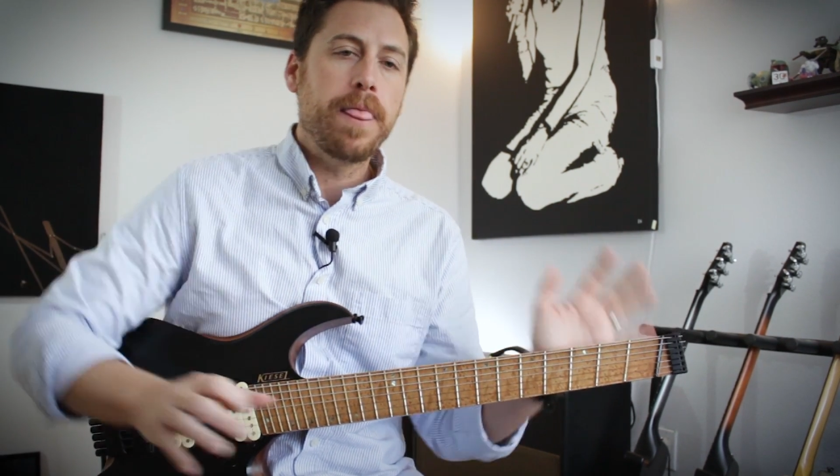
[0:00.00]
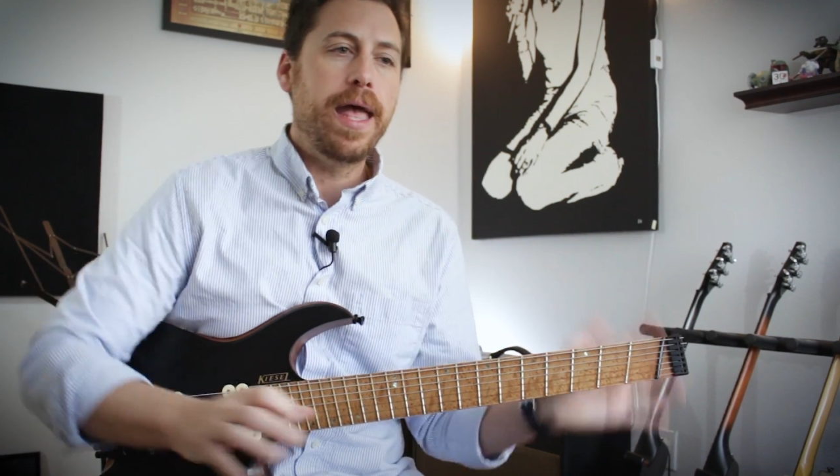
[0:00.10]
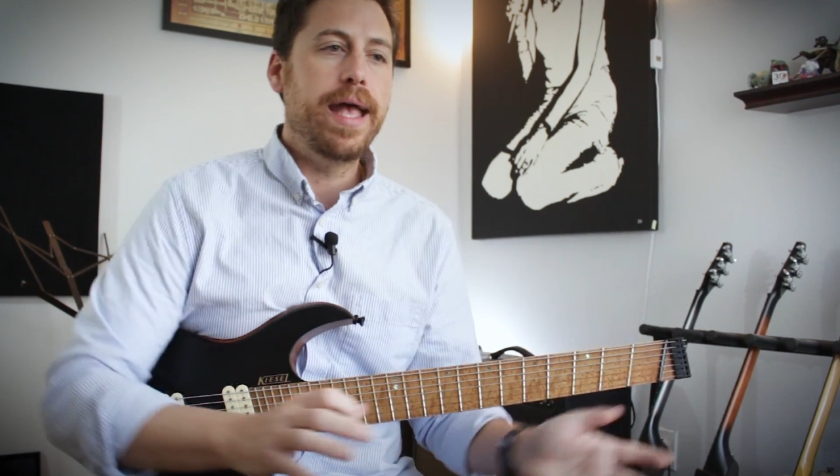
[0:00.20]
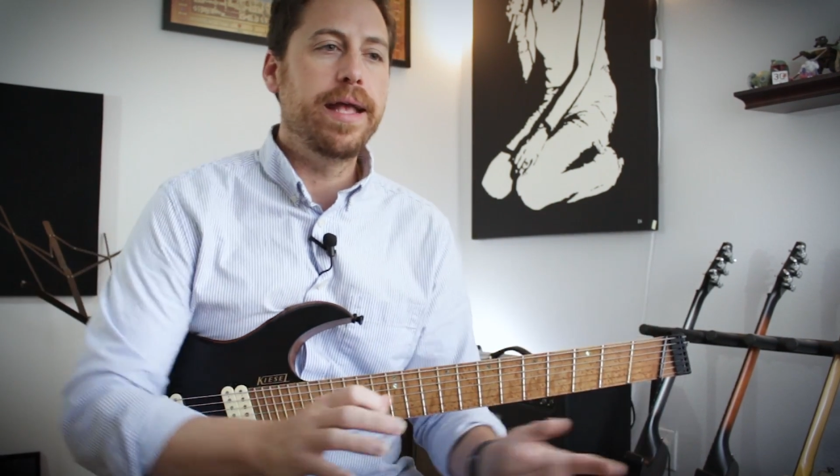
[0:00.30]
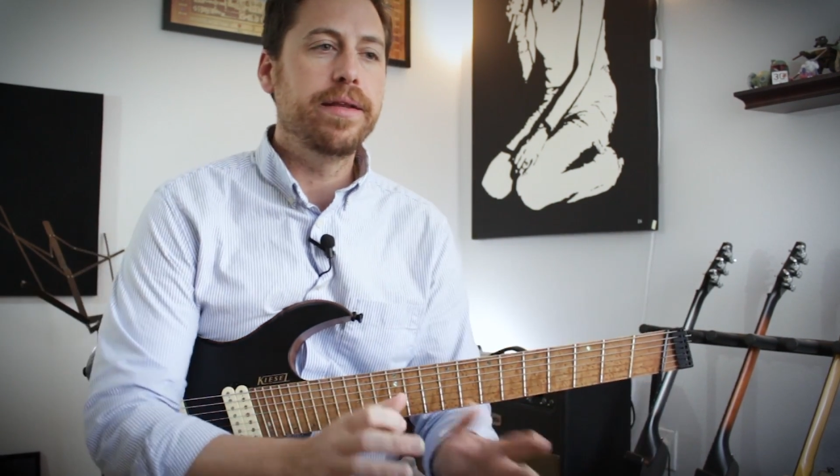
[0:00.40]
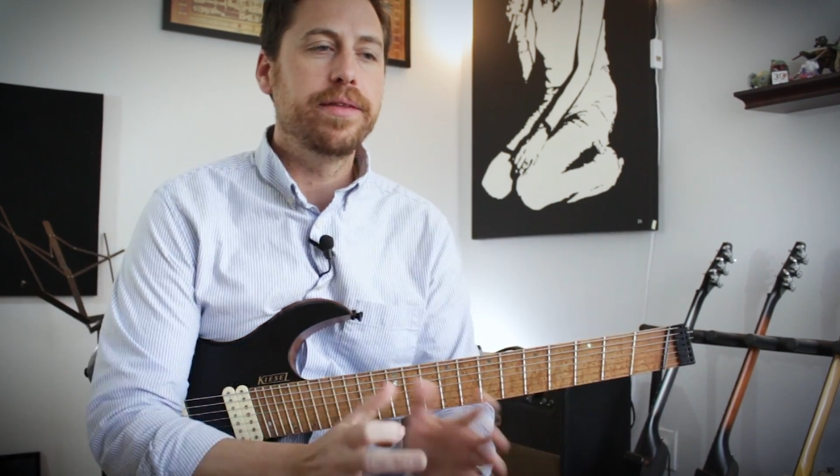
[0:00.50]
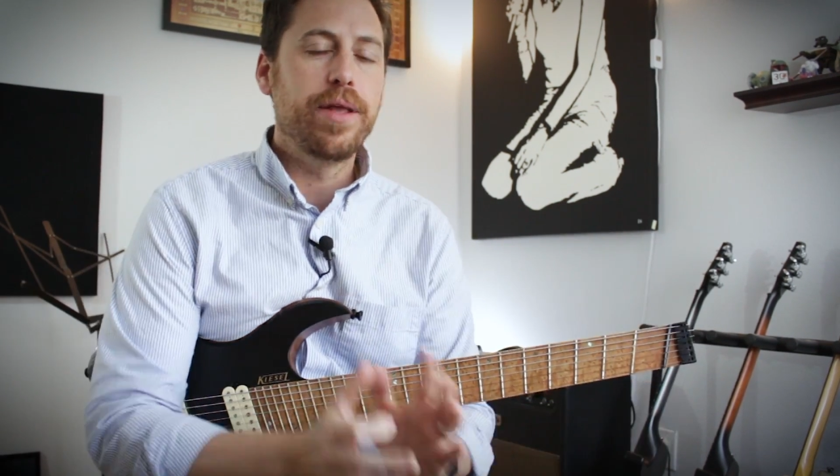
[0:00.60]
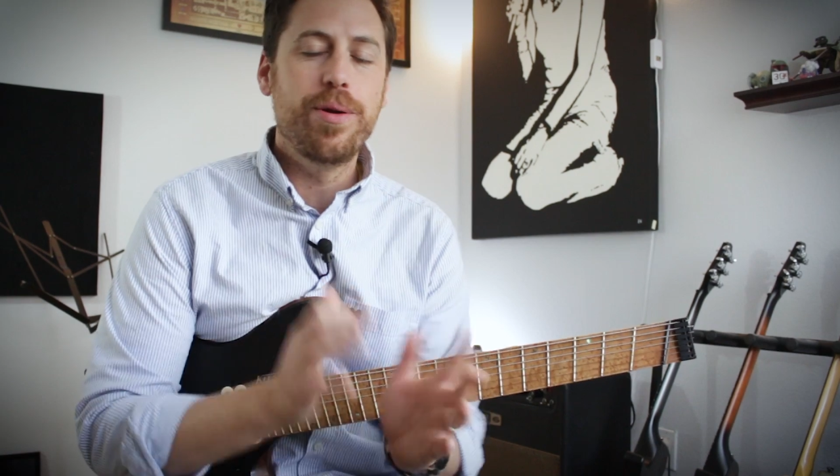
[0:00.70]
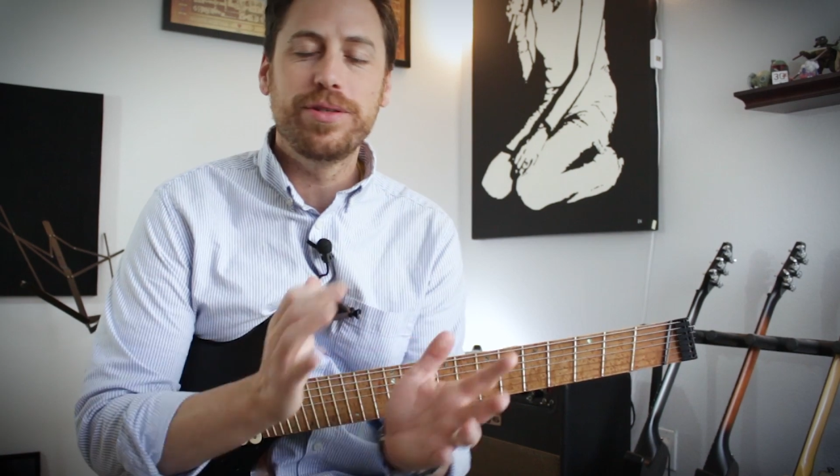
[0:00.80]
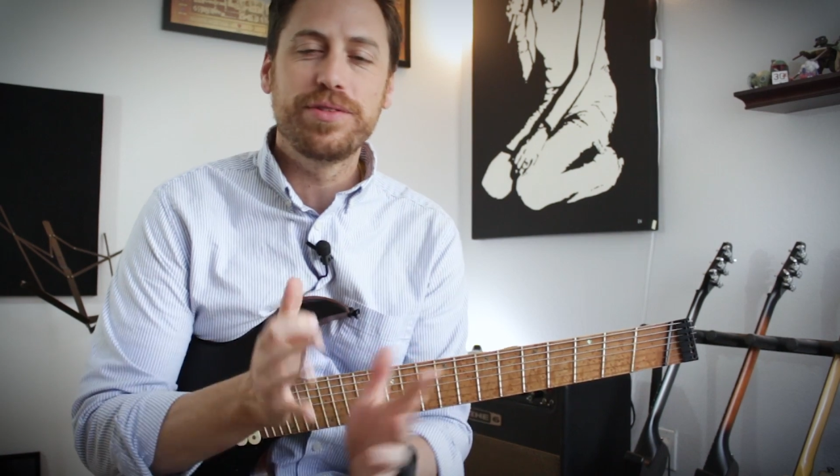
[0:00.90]
And
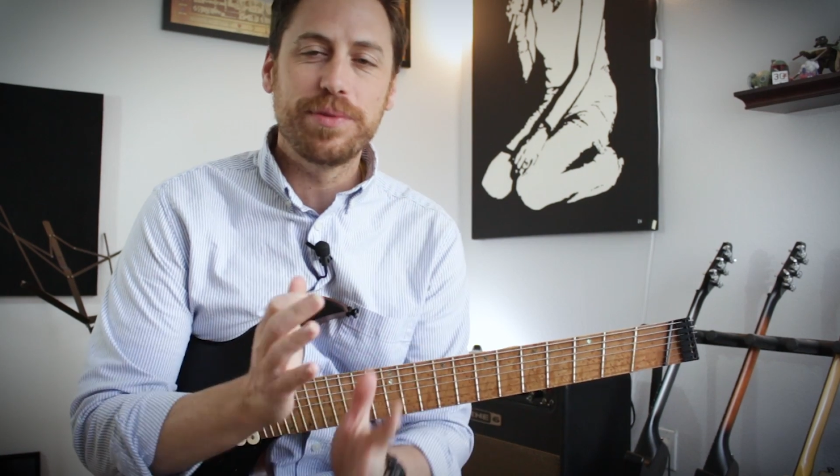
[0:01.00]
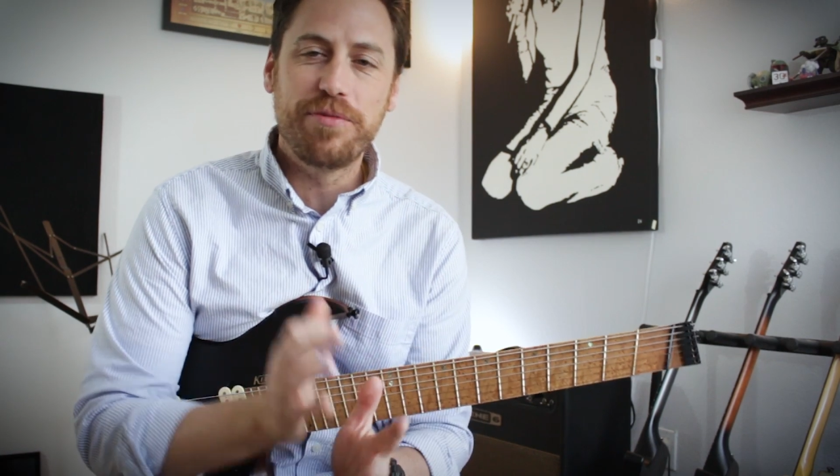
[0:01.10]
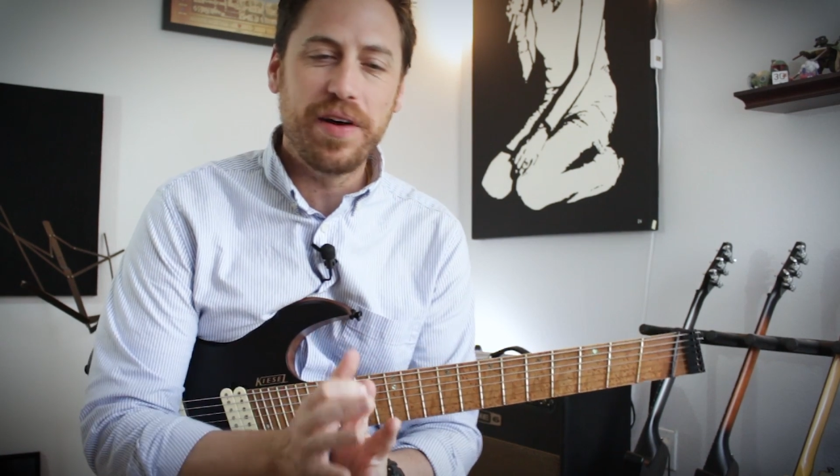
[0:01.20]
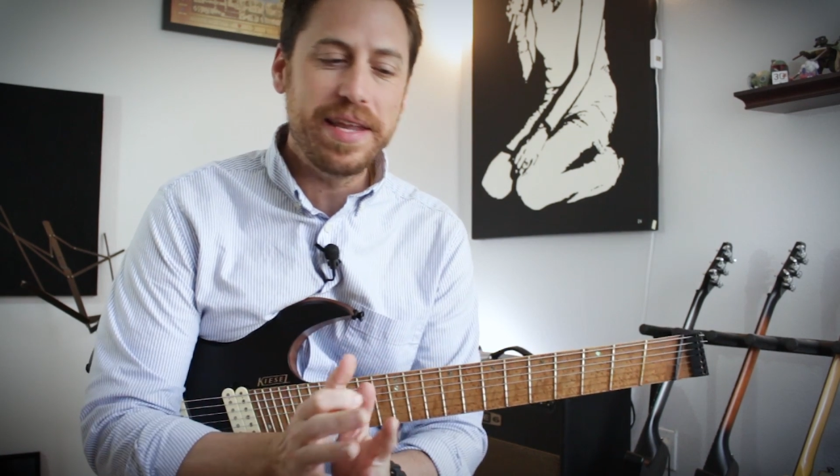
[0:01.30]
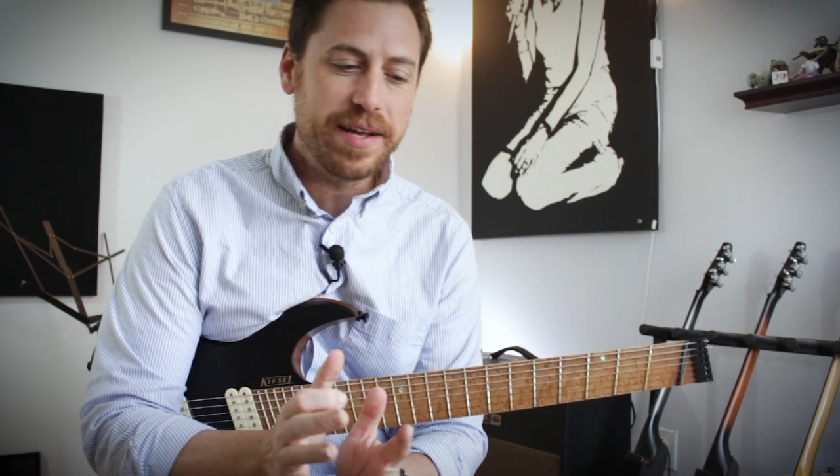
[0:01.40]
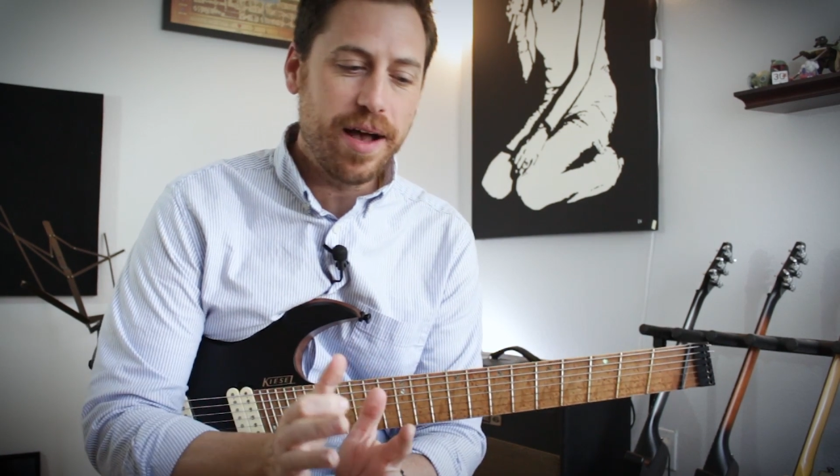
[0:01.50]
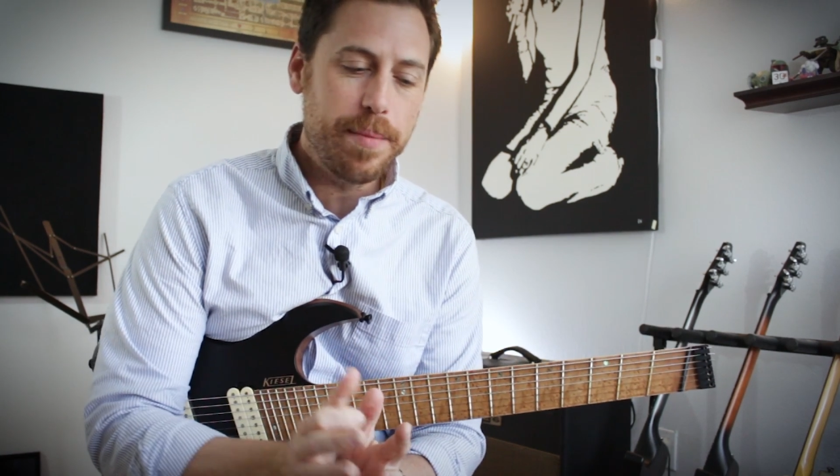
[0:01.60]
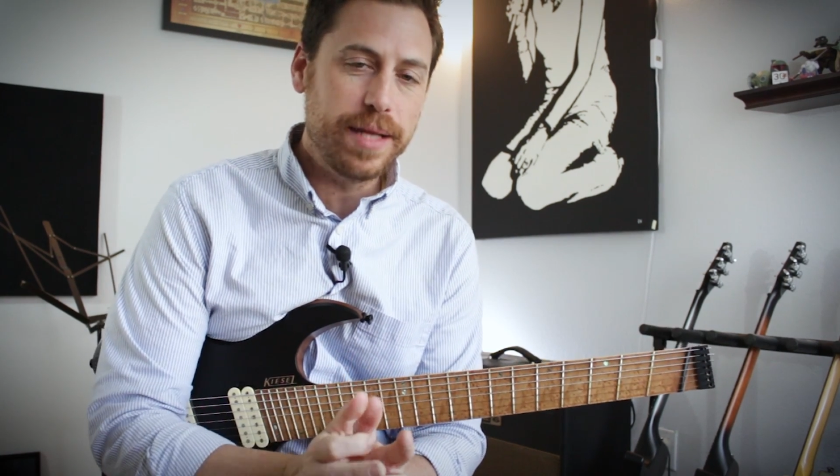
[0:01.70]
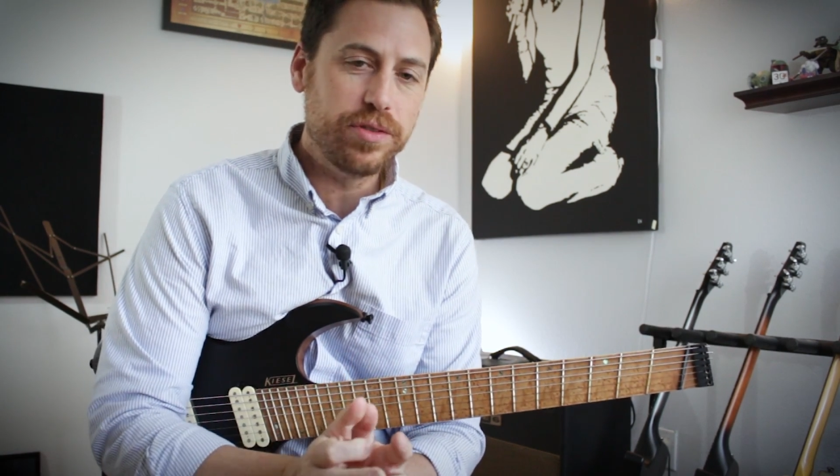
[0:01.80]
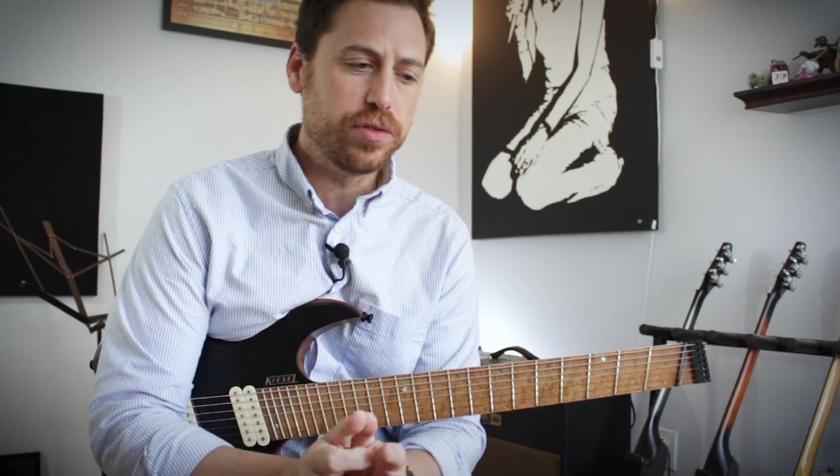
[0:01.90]
there was some funny comments